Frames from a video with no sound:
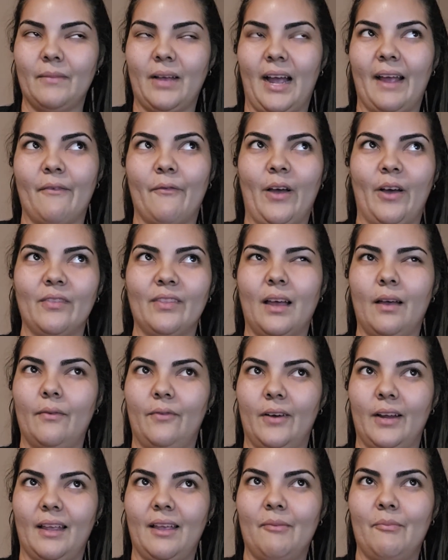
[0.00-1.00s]
I found that
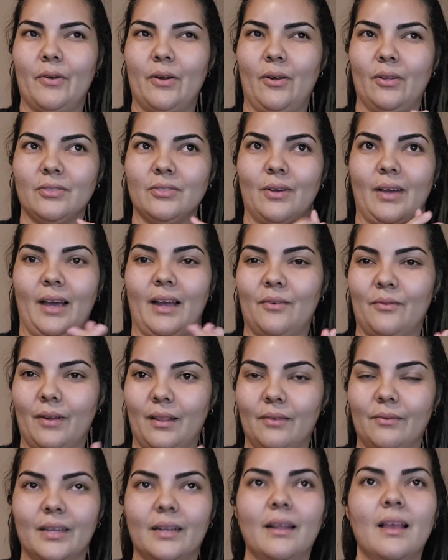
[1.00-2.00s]
funny, but also kind of
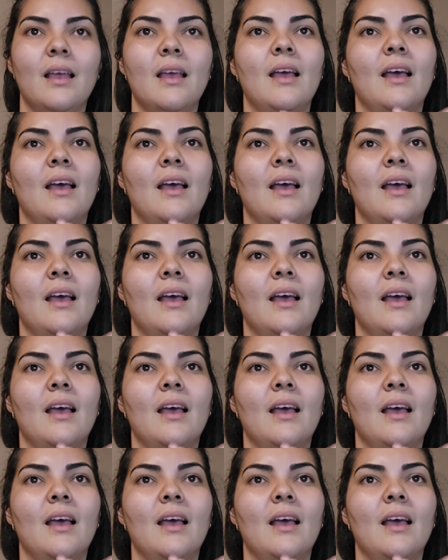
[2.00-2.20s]
relevant.